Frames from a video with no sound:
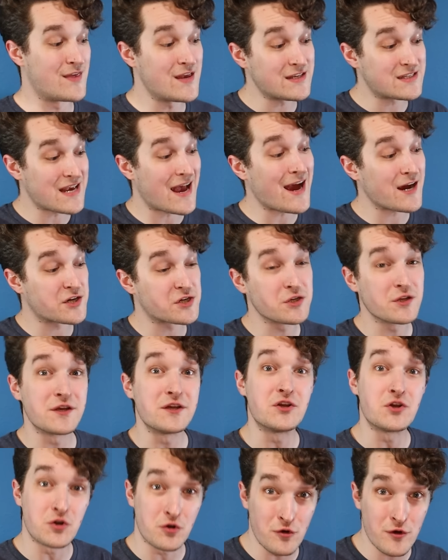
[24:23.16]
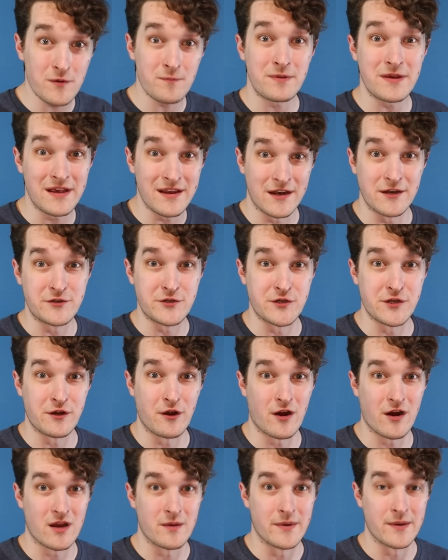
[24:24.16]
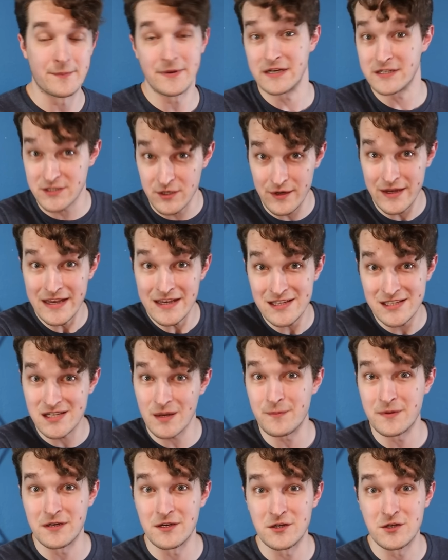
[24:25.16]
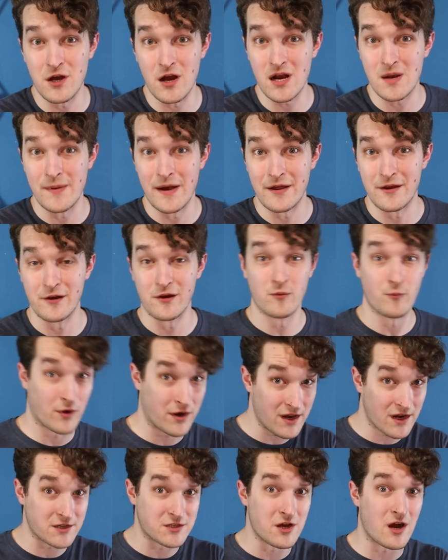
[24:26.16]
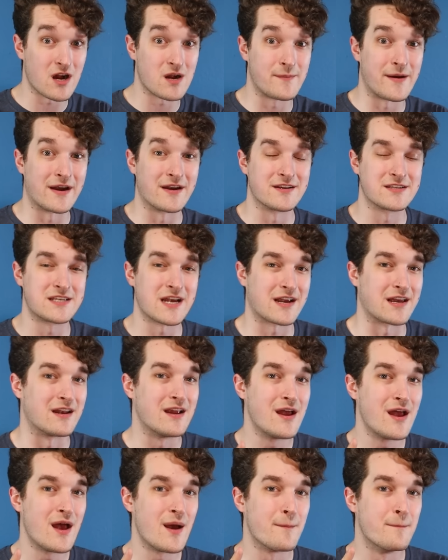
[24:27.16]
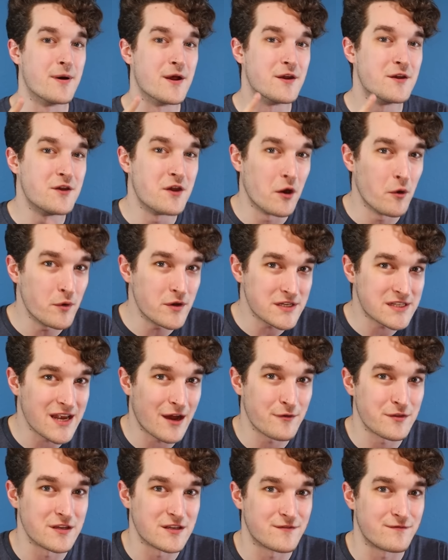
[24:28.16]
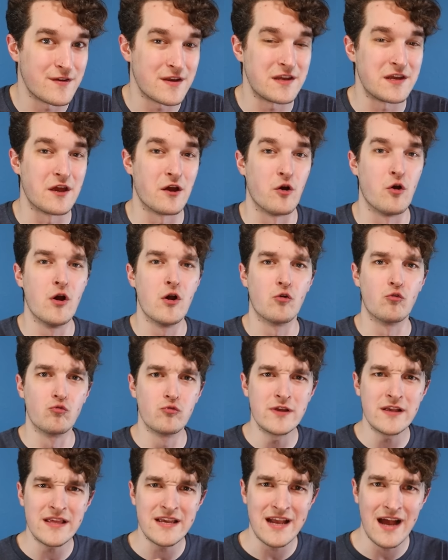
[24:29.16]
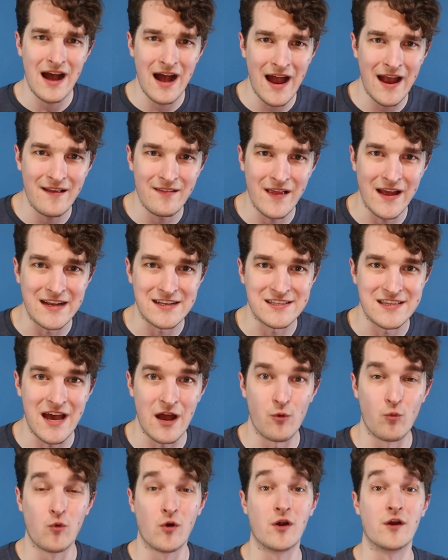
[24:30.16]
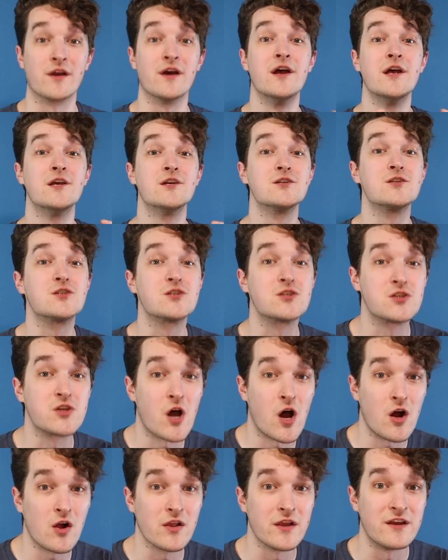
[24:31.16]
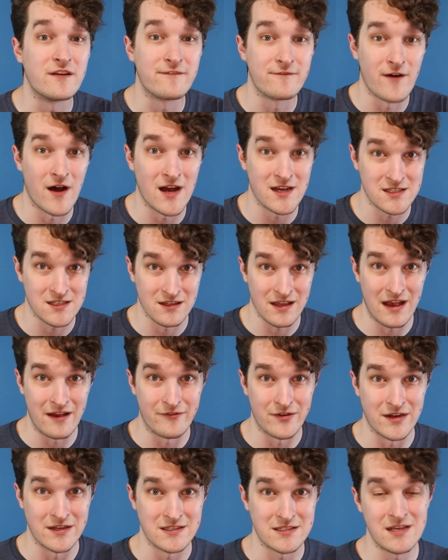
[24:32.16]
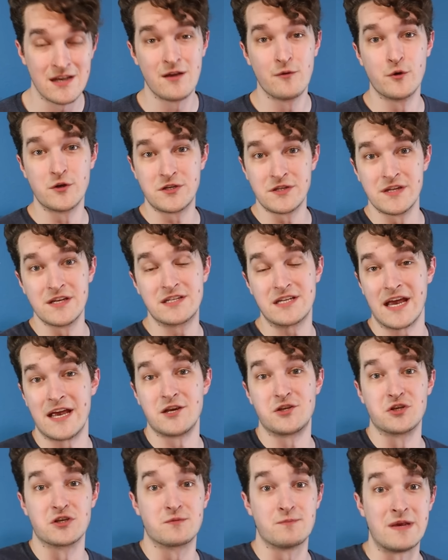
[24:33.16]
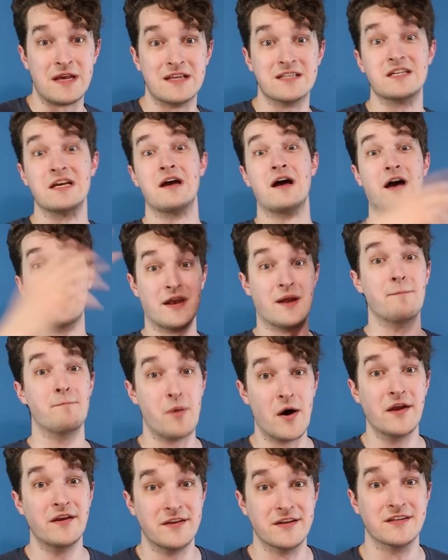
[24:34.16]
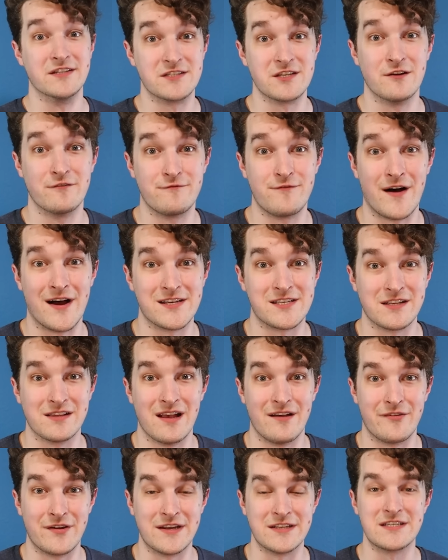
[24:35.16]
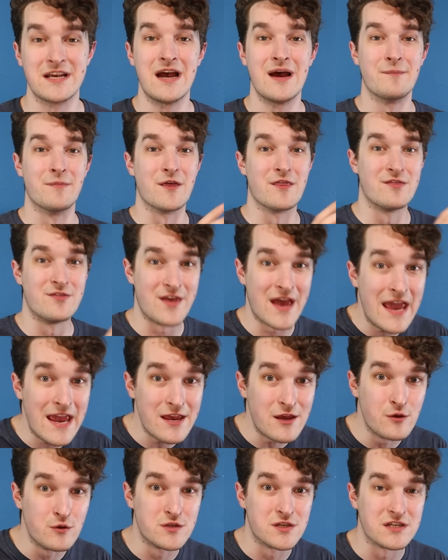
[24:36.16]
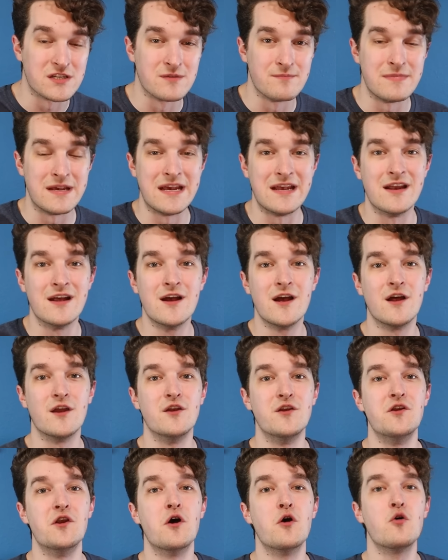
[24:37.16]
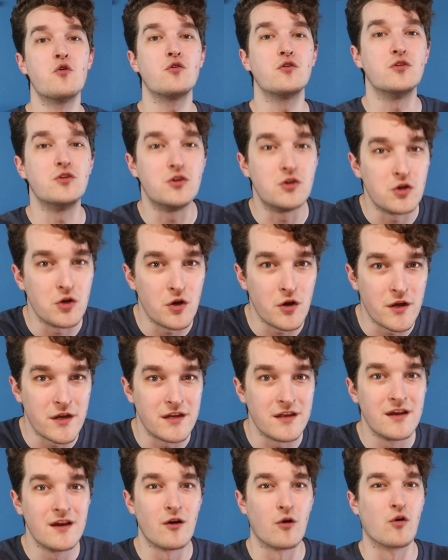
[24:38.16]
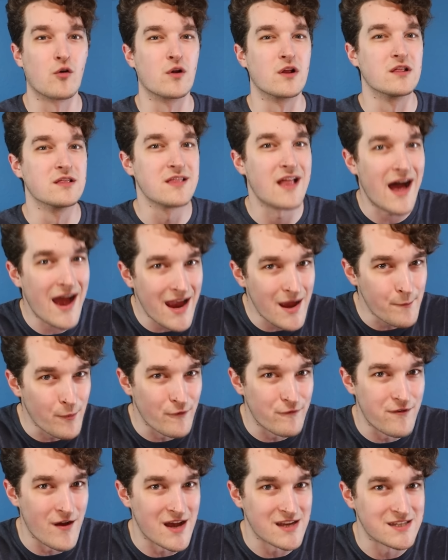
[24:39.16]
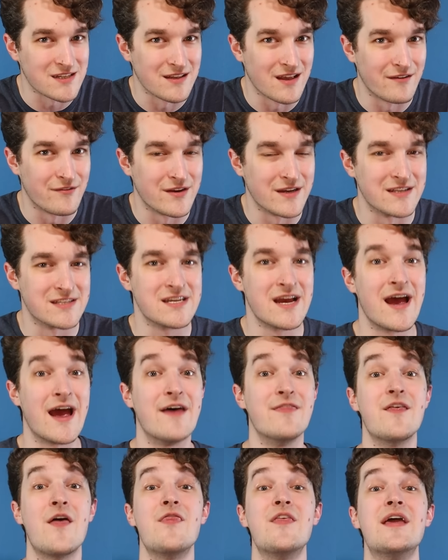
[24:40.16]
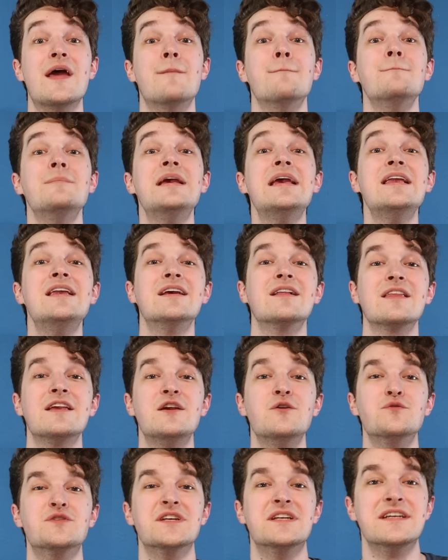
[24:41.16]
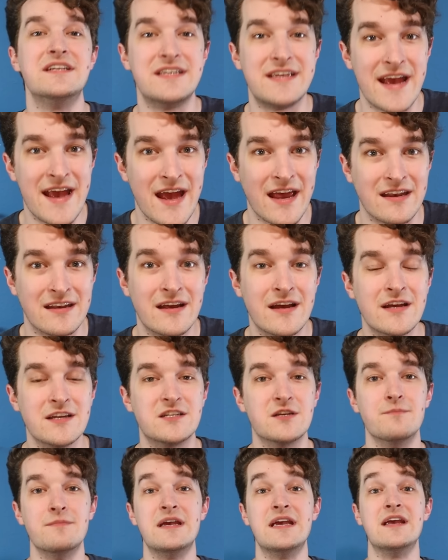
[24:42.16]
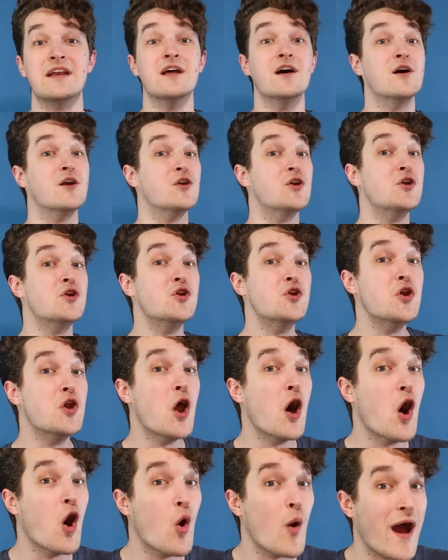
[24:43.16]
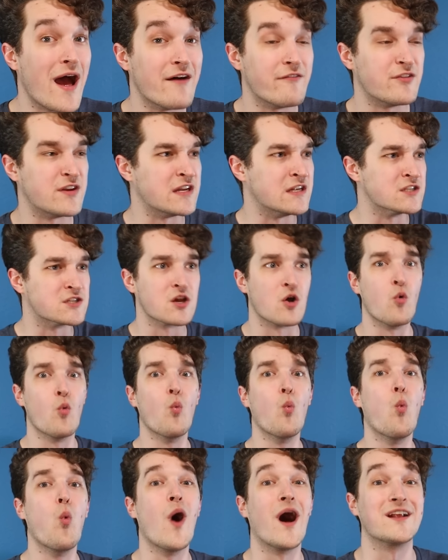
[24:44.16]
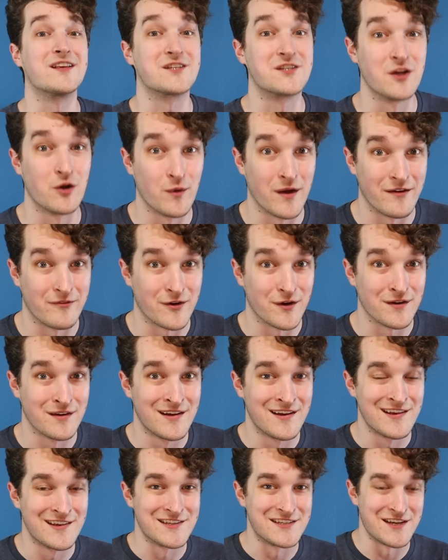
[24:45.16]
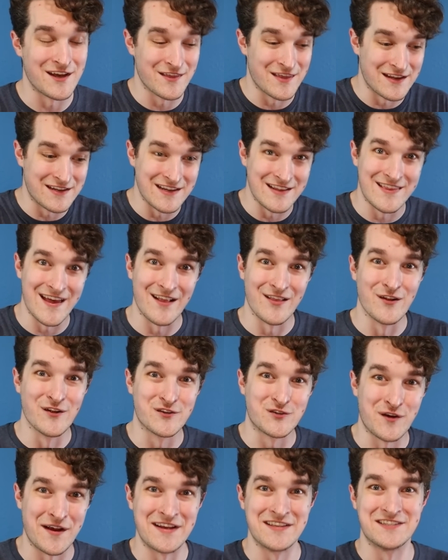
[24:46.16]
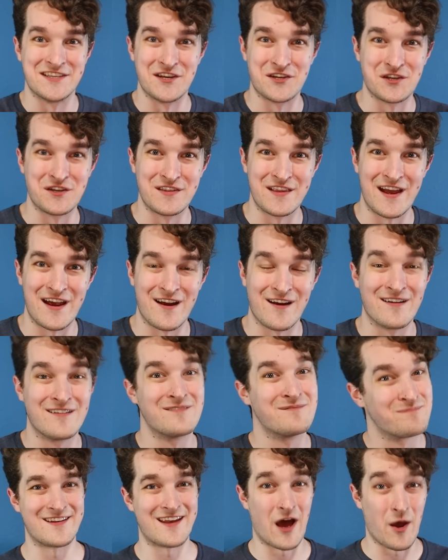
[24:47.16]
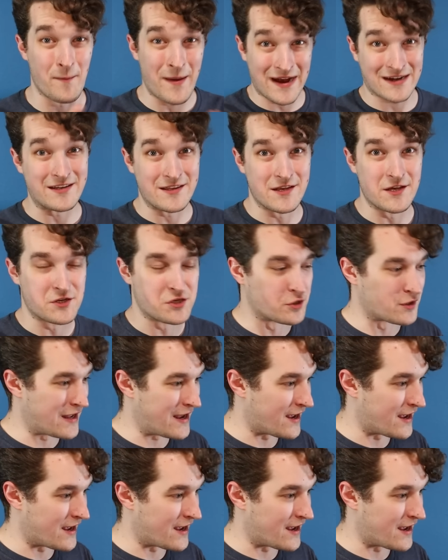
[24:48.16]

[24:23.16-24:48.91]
This actually could be an interesting argument because there is something to talk about here, and we're going to talk about it in a second. But notice how this video really highlights that word solid fossil evidence, which in this case just means an abundance of fossil evidence. But they use it to mean no good or reliable fossil evidence, and then they immediately use it again to mean no evidence whatsoever. See how they did that little transition there? Now back to the issue at